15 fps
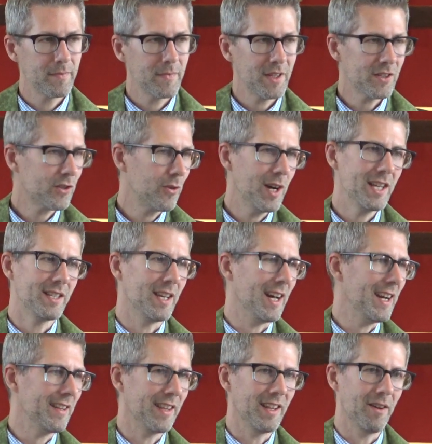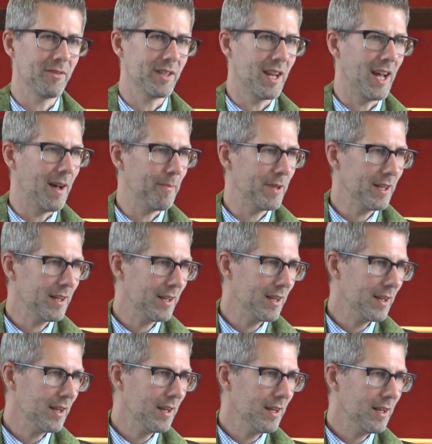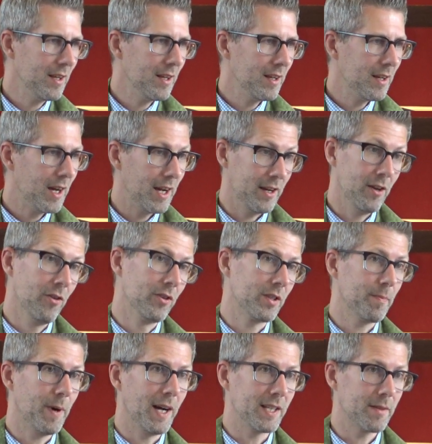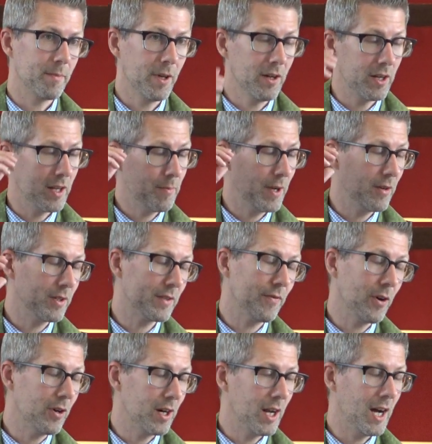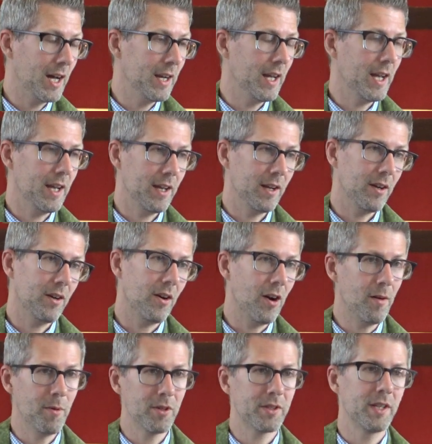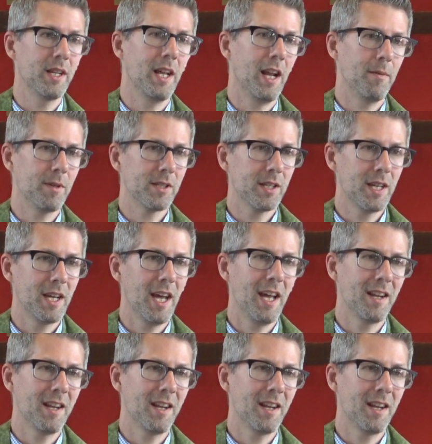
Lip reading: It's crazy. I didn't think that would happen. I knew it was a possibility, but it was voted on almost unanimously.